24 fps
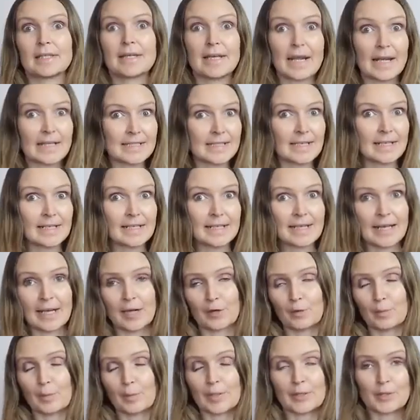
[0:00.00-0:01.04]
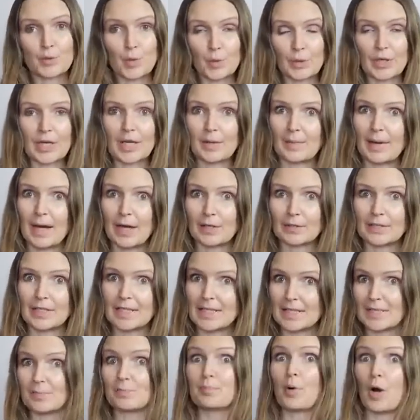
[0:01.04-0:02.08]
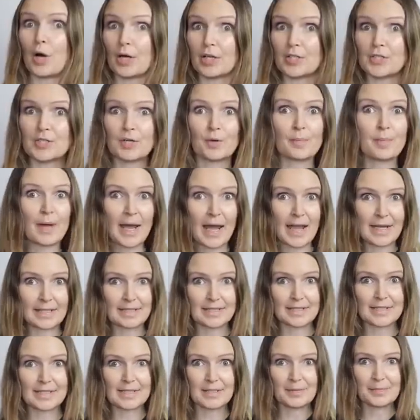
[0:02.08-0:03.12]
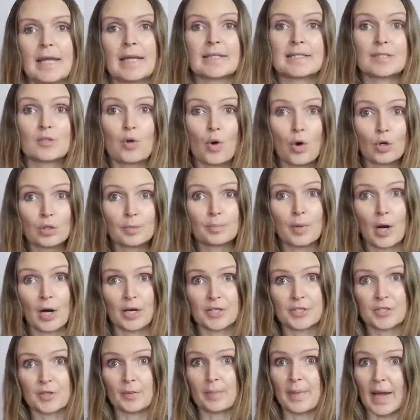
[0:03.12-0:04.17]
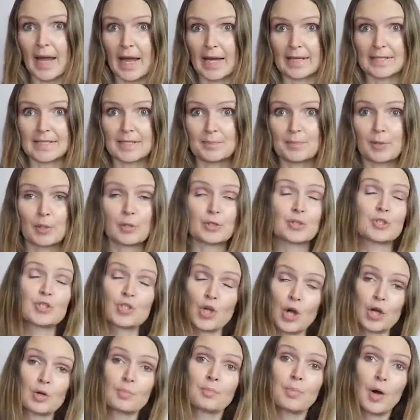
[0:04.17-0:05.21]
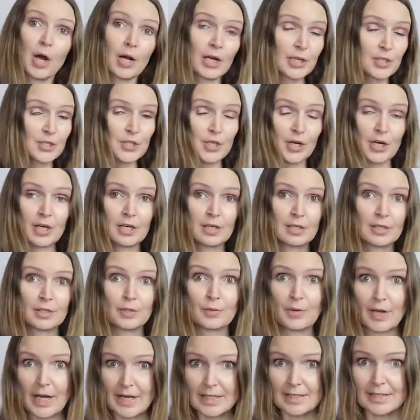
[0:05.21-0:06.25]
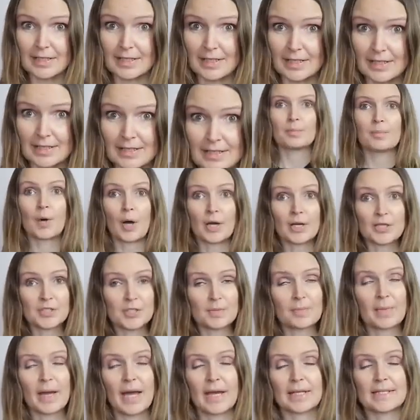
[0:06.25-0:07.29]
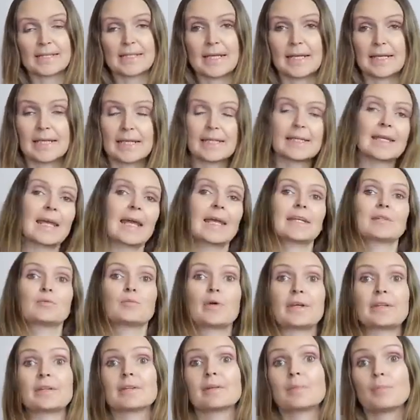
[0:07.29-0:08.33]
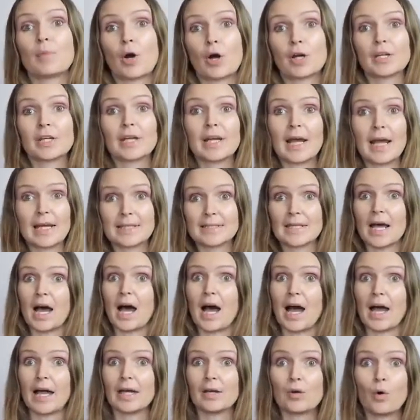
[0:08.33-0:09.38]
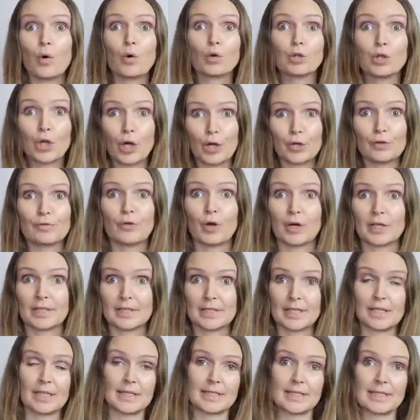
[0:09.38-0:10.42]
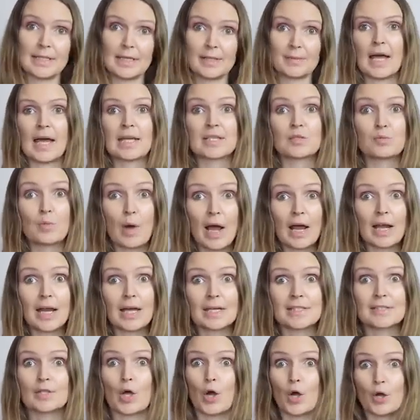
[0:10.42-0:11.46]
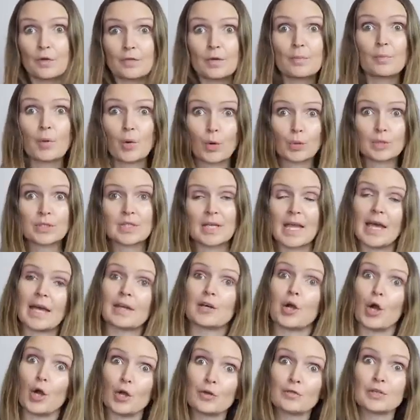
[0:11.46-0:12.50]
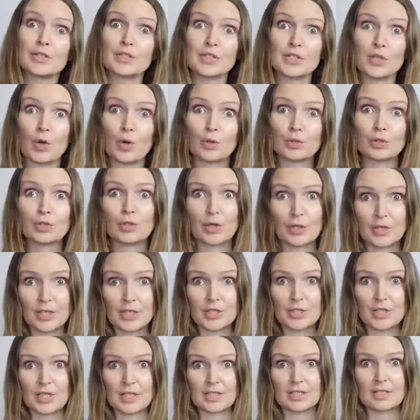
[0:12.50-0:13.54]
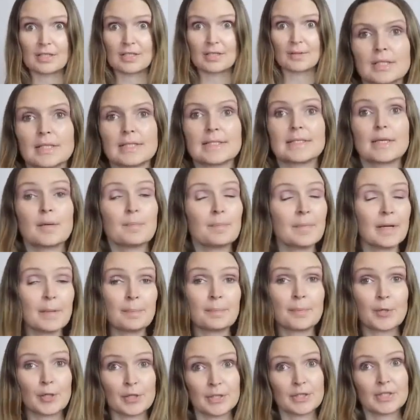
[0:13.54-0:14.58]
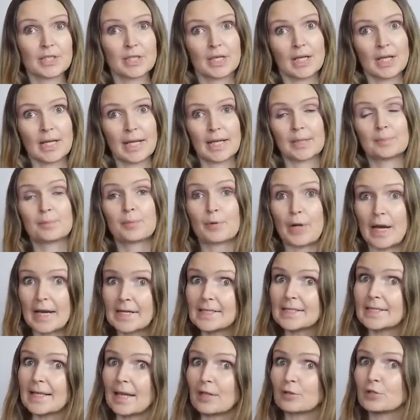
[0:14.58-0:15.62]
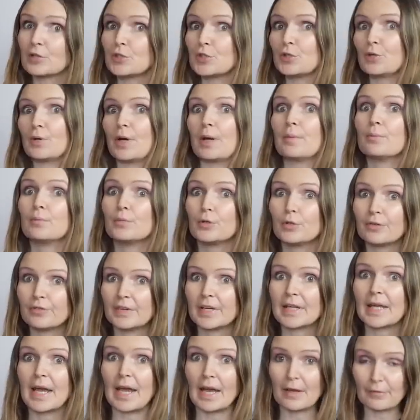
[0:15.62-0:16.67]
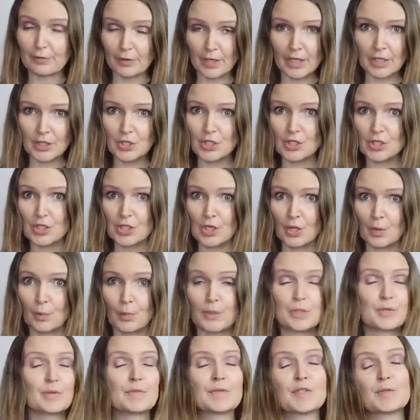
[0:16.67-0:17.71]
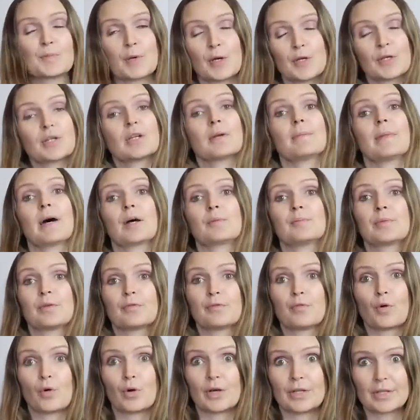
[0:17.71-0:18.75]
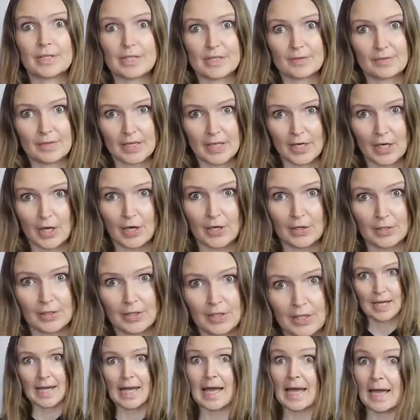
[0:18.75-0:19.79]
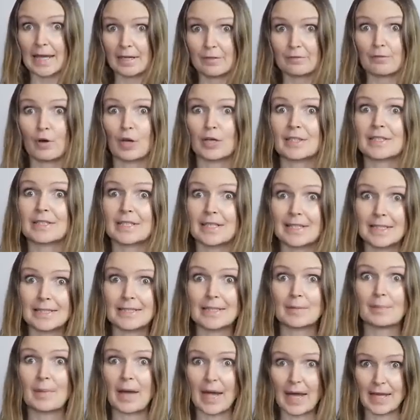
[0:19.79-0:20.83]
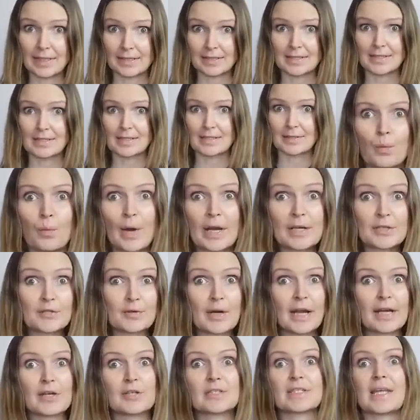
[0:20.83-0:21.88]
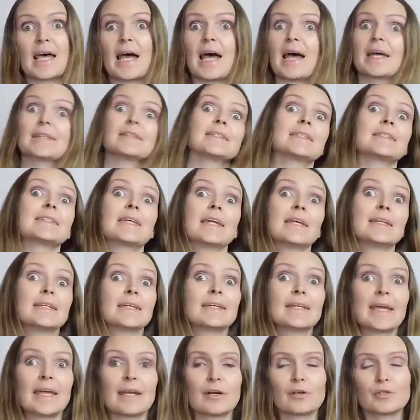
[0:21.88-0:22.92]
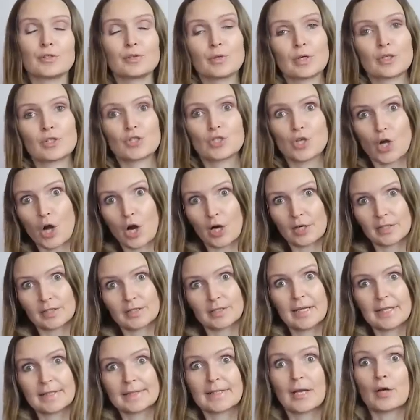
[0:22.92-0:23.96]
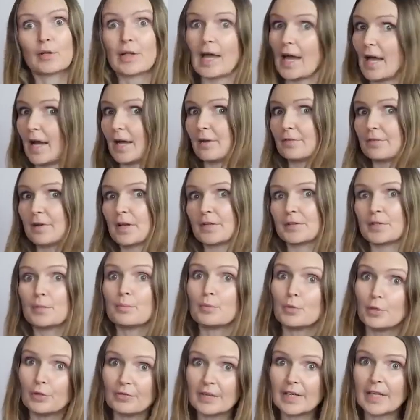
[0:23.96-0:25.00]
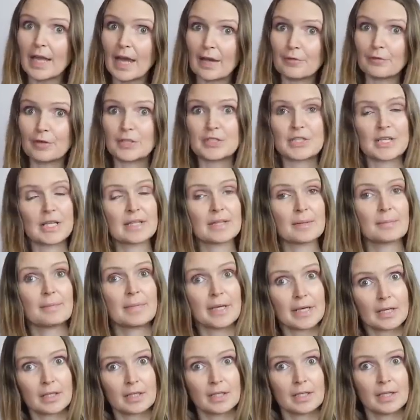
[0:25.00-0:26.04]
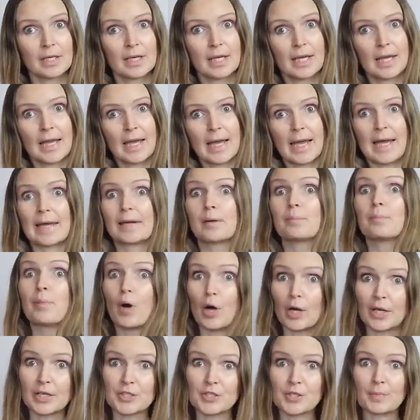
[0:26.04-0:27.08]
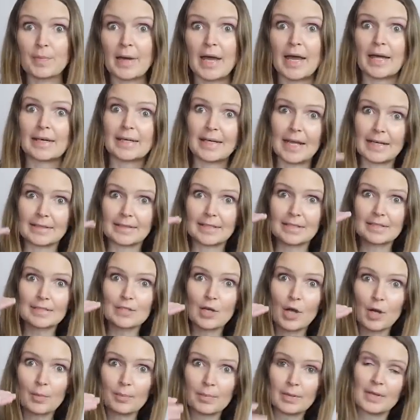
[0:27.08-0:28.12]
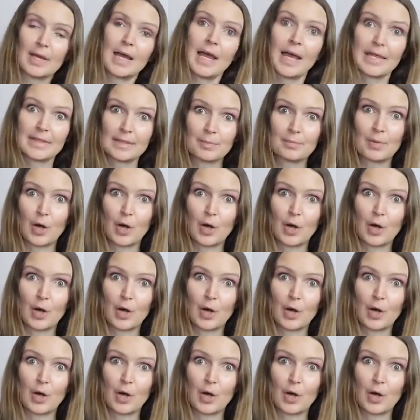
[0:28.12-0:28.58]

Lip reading: The next indicator we'll be talking about is Bollinger Bands. It's called Bollinger Bands because John Bollinger created it. Bollinger Bands indicate whether the market has high or low volatility, as well as overbought and oversold conditions. Simply put, it breaks down to a moving average, which we've spoken about before in this video, and volatility bands. When traders add this indicator to a chart, they'll have the moving average in the middle and a Bollinger Band at the top and the